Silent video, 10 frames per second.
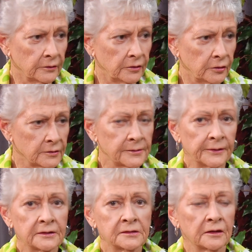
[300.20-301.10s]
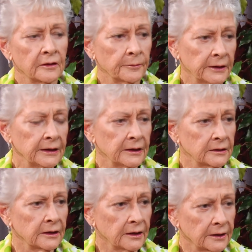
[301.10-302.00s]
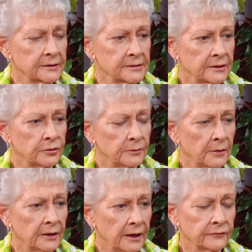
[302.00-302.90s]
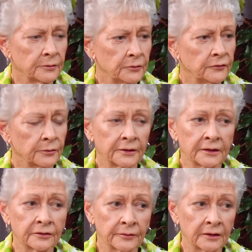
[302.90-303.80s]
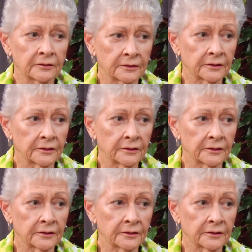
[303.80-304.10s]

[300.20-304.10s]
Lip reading: It depends on the plant. And like I said, you might have to move your plant around a little